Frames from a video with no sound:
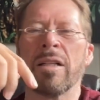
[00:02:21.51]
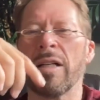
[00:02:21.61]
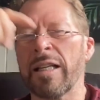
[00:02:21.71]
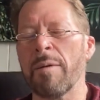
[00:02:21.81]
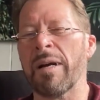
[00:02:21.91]
Then
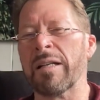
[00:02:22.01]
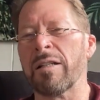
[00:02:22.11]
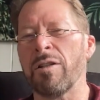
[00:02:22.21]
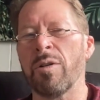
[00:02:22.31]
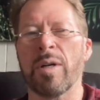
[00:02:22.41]
he came back to
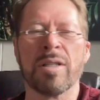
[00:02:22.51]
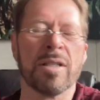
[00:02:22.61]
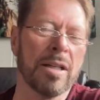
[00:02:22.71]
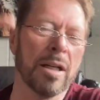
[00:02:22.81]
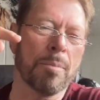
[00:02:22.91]
the US.
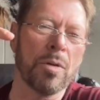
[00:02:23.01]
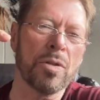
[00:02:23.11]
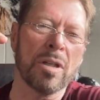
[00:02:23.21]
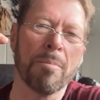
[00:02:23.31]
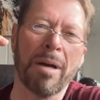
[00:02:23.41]
Then he got
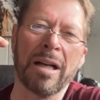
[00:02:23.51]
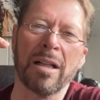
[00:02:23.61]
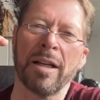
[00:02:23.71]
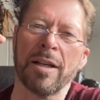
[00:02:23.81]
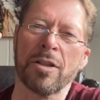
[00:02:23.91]
posted in
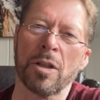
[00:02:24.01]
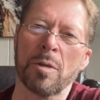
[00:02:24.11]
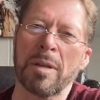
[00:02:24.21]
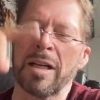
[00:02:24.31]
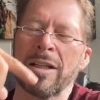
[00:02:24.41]
Bangladesh. So I
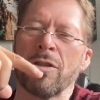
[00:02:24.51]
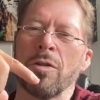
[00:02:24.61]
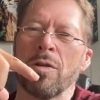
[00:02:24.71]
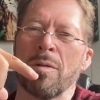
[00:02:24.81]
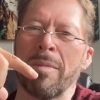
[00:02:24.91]
spent the next 2
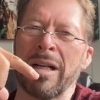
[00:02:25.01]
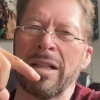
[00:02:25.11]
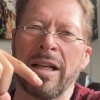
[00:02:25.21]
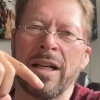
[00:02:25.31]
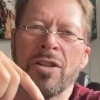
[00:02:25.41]
years in
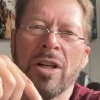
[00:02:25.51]
Bangladesh.